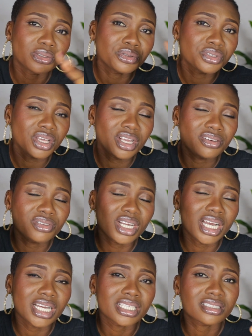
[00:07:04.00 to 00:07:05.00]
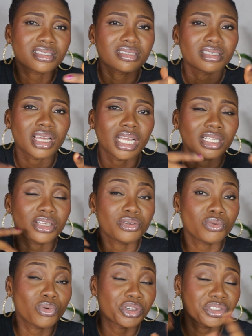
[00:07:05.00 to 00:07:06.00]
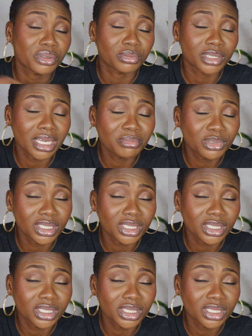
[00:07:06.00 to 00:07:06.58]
those areas, and then you wash from time